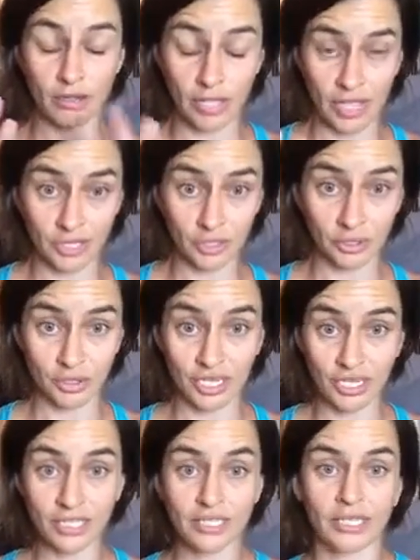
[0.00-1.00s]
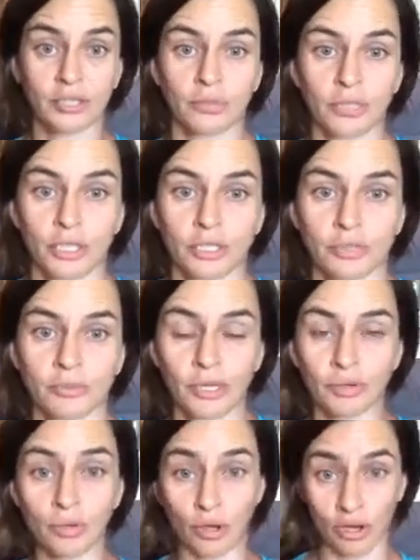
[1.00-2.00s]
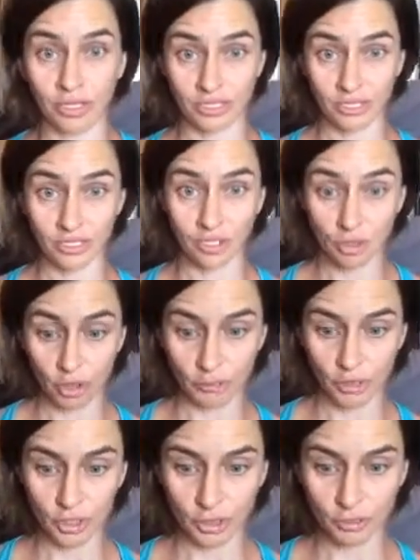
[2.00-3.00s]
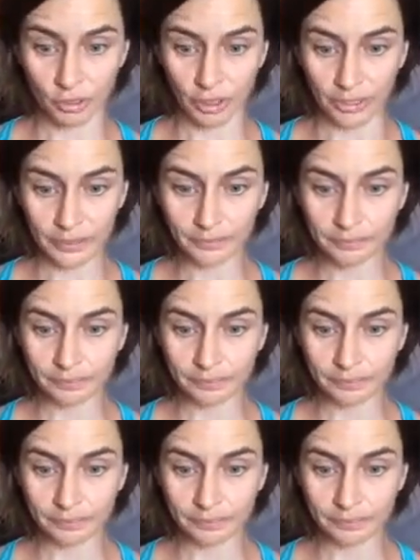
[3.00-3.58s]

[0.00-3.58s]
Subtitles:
Exercise, like we talked about, causes trauma to the body.